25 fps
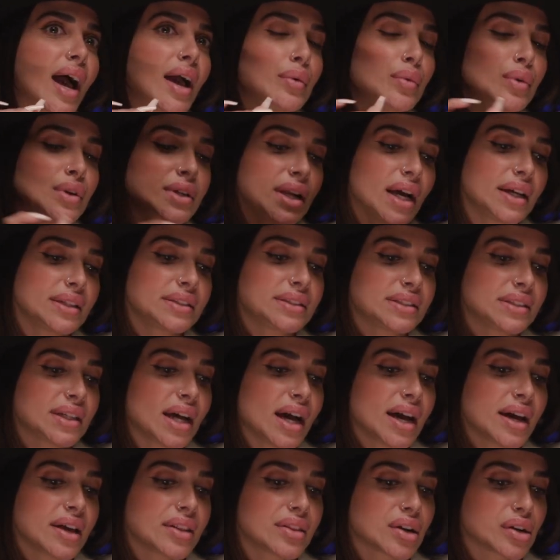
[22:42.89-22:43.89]
I will not
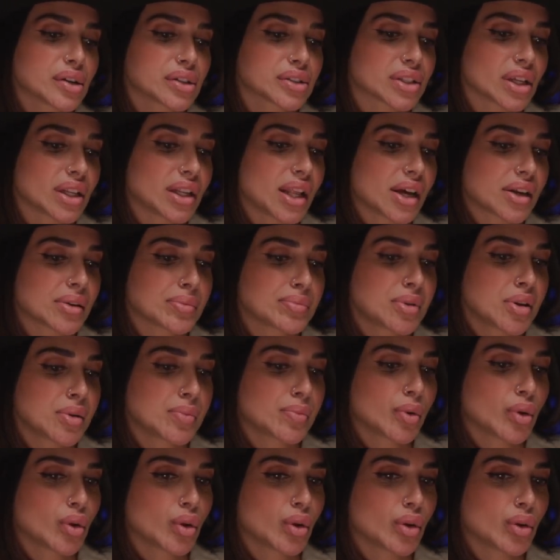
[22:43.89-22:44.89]
deny there's a lot of
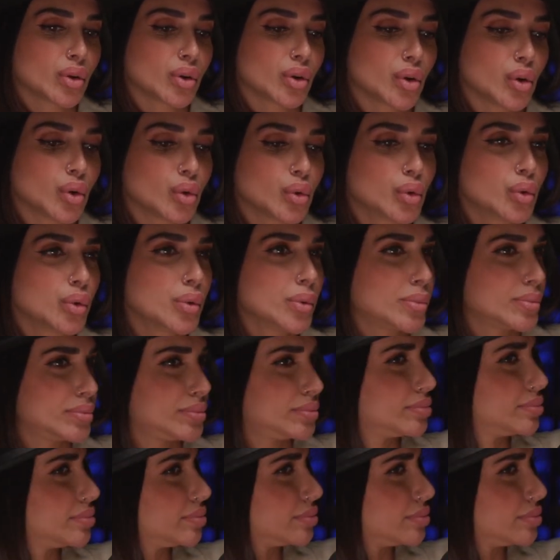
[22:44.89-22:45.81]
people who